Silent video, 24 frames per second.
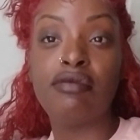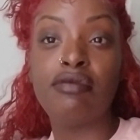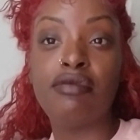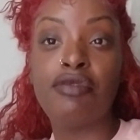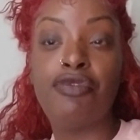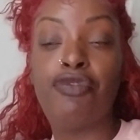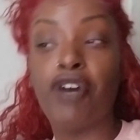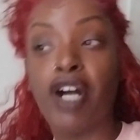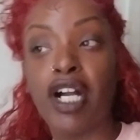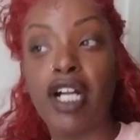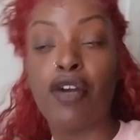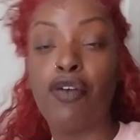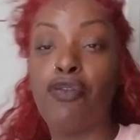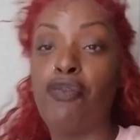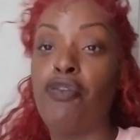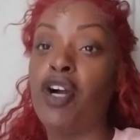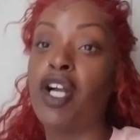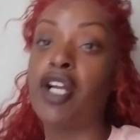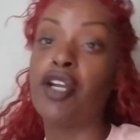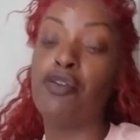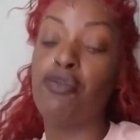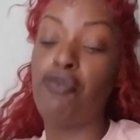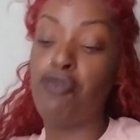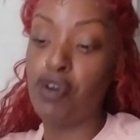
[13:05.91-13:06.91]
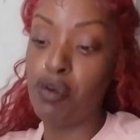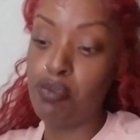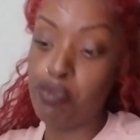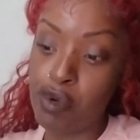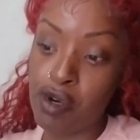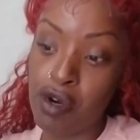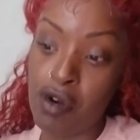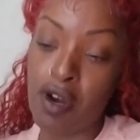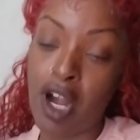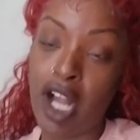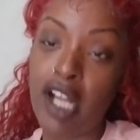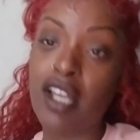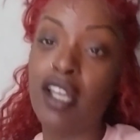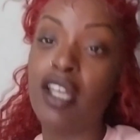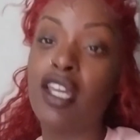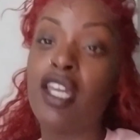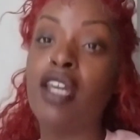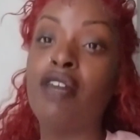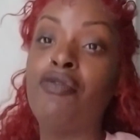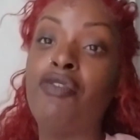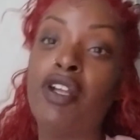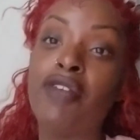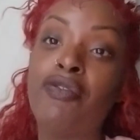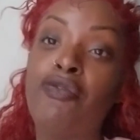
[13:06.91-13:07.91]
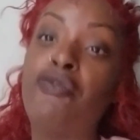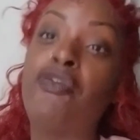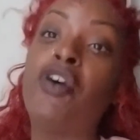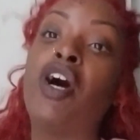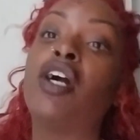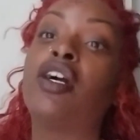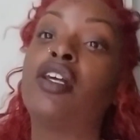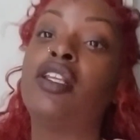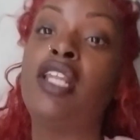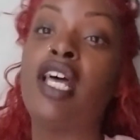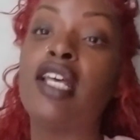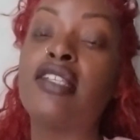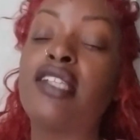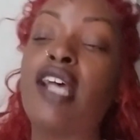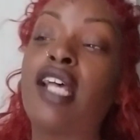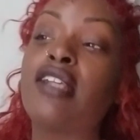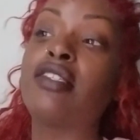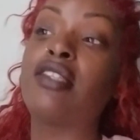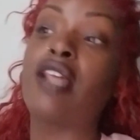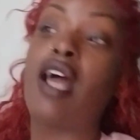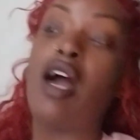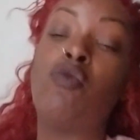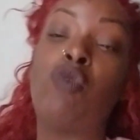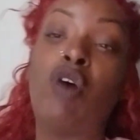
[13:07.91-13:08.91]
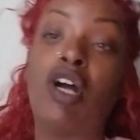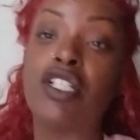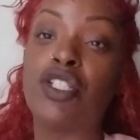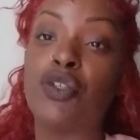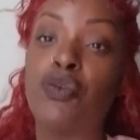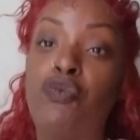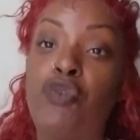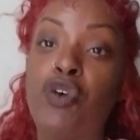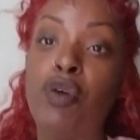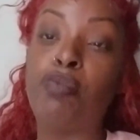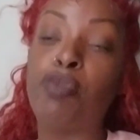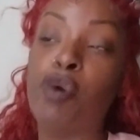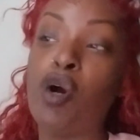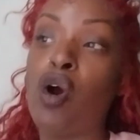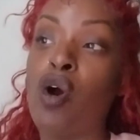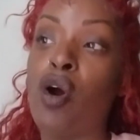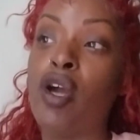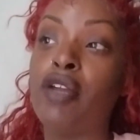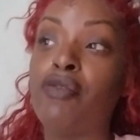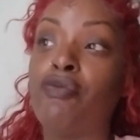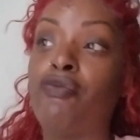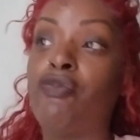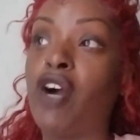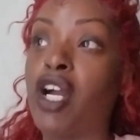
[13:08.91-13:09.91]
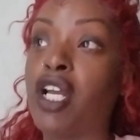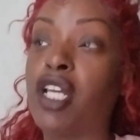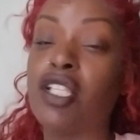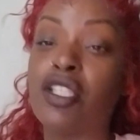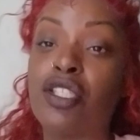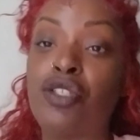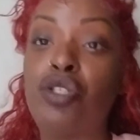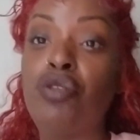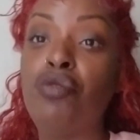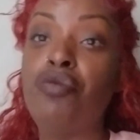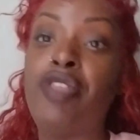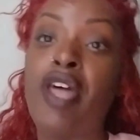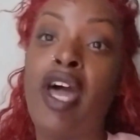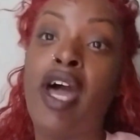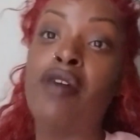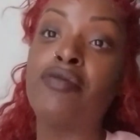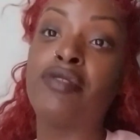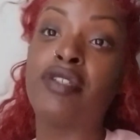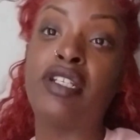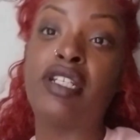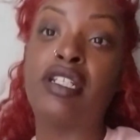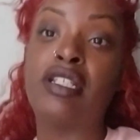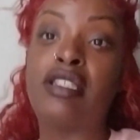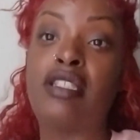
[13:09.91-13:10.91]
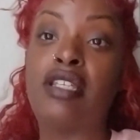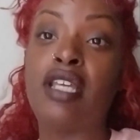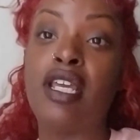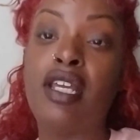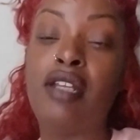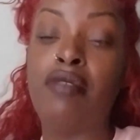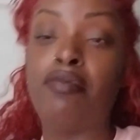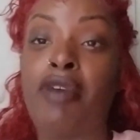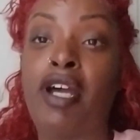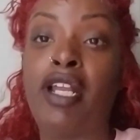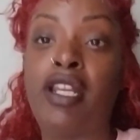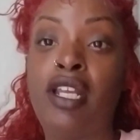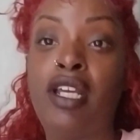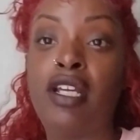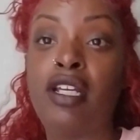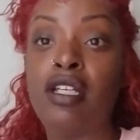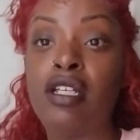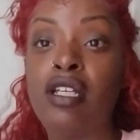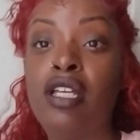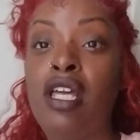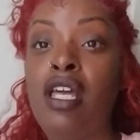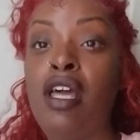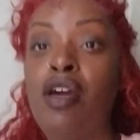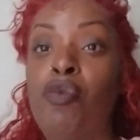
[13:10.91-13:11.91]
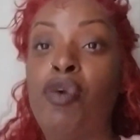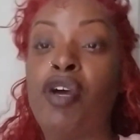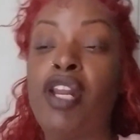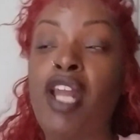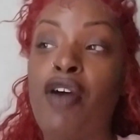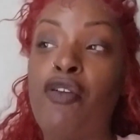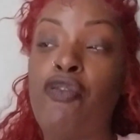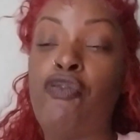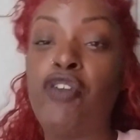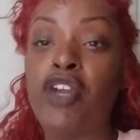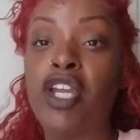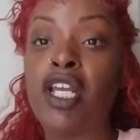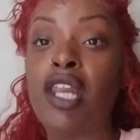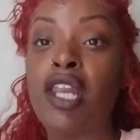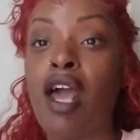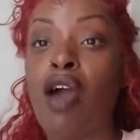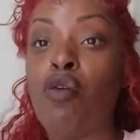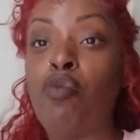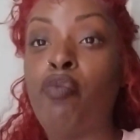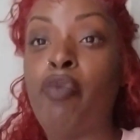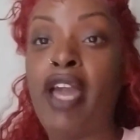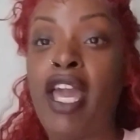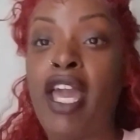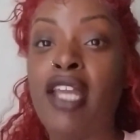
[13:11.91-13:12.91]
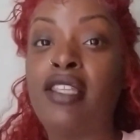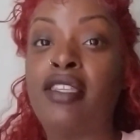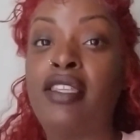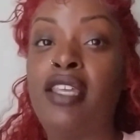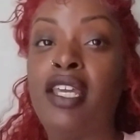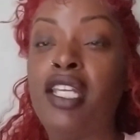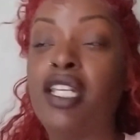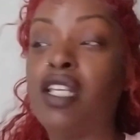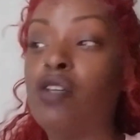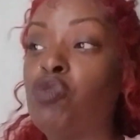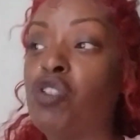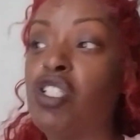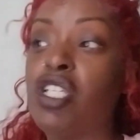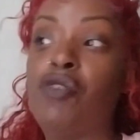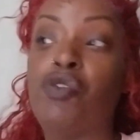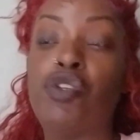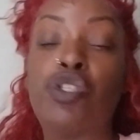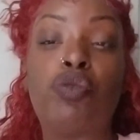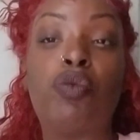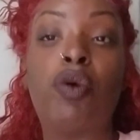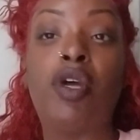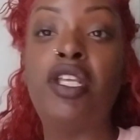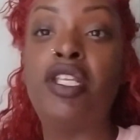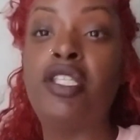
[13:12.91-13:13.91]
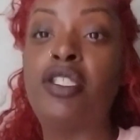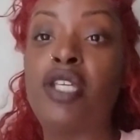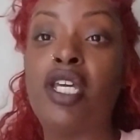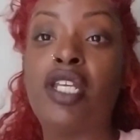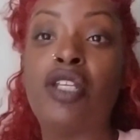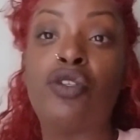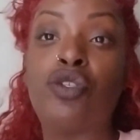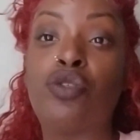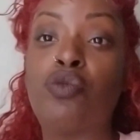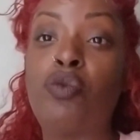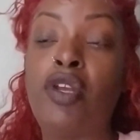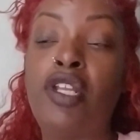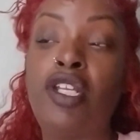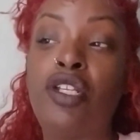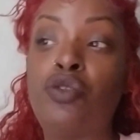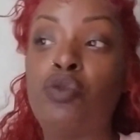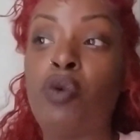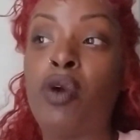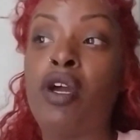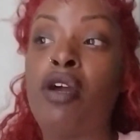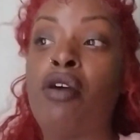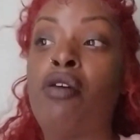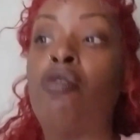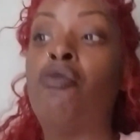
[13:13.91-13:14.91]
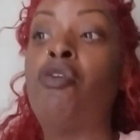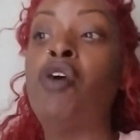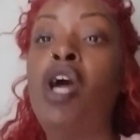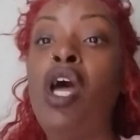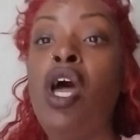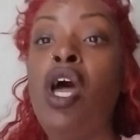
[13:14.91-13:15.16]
Fuck a fucking football. I could give a fuck less. I stopped watching football in fucking 2010, my nigga. When I figured out back then, it was either 2010 or 2012.